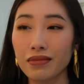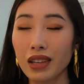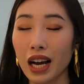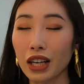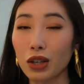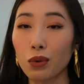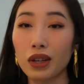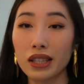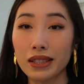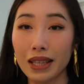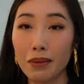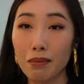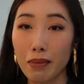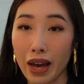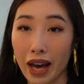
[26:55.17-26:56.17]
I don't want to
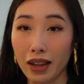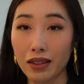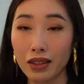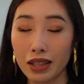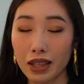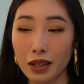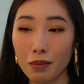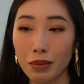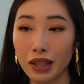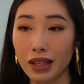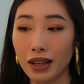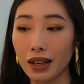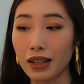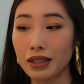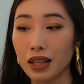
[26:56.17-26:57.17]
say manly,
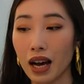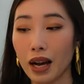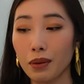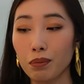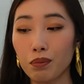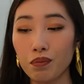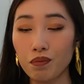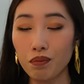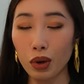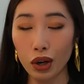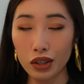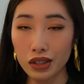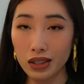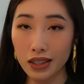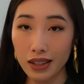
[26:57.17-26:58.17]
because I
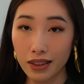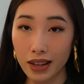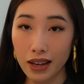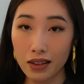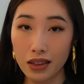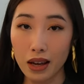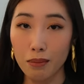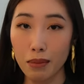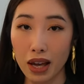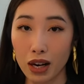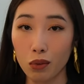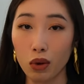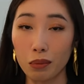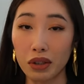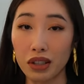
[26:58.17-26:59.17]
personally think that men
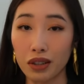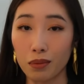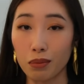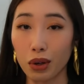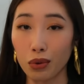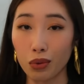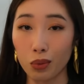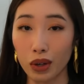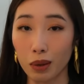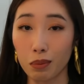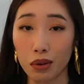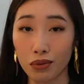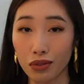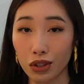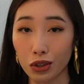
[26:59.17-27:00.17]
and women can both wear
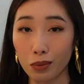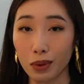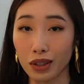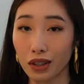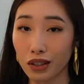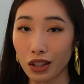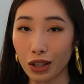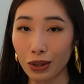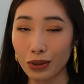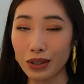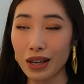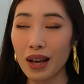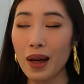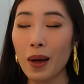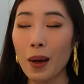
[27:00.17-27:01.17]
perfume and cologne,